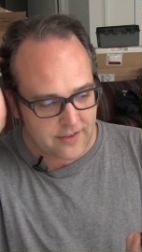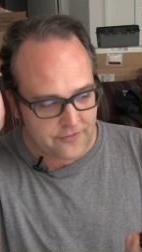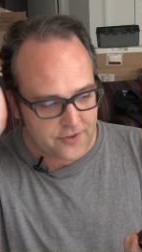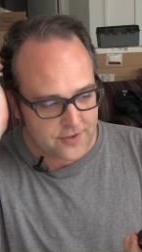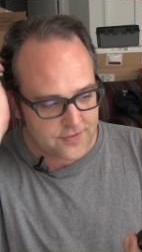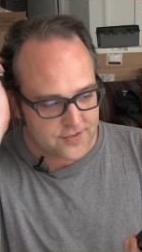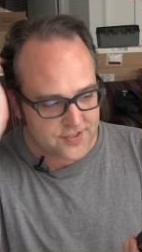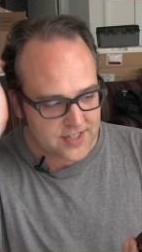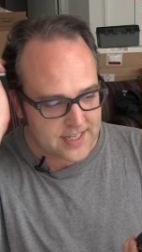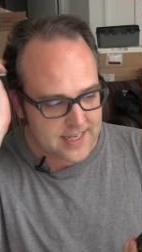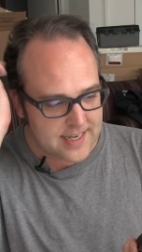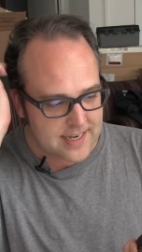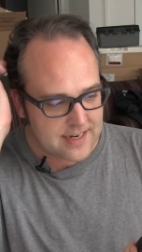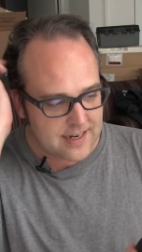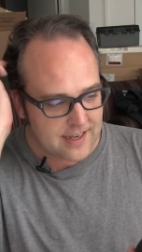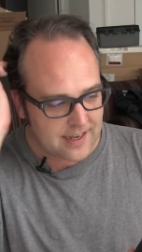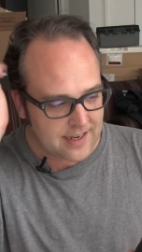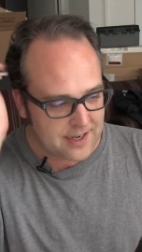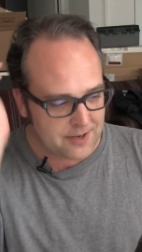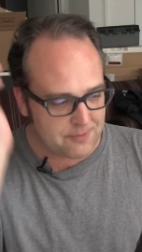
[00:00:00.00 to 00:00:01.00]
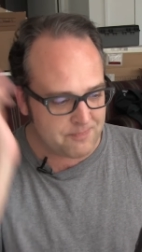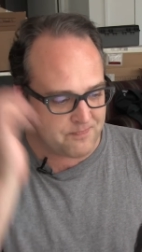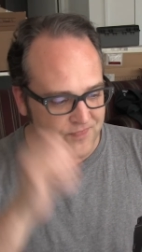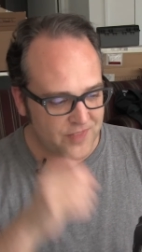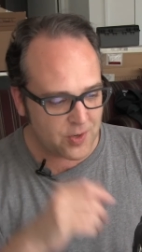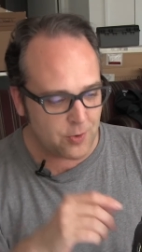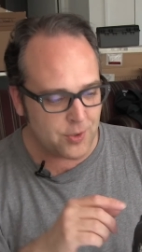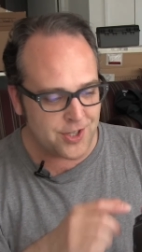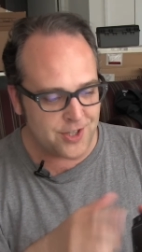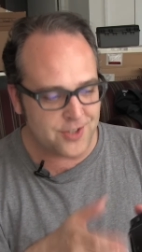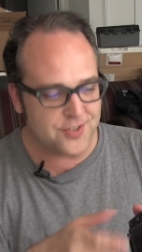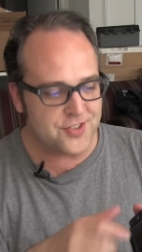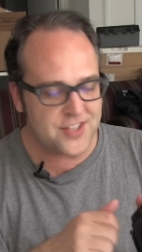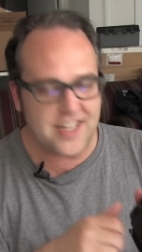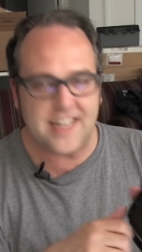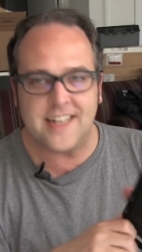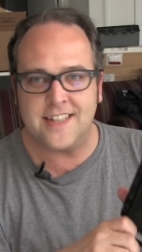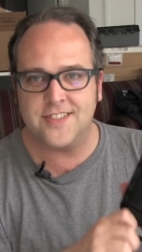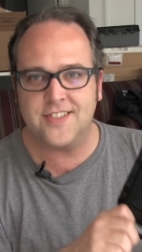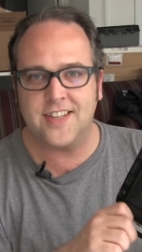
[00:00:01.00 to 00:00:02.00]
If you've seen, um, well, you'll
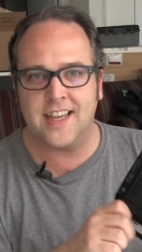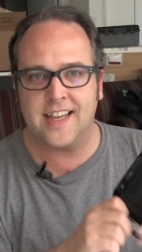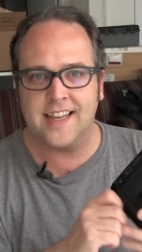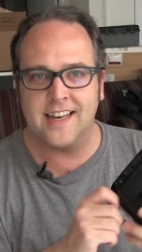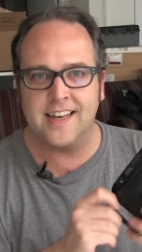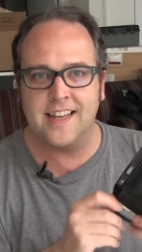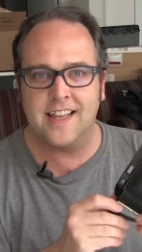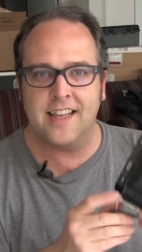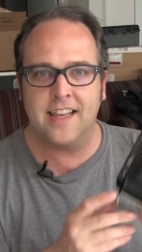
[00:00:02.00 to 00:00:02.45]
see it in a second.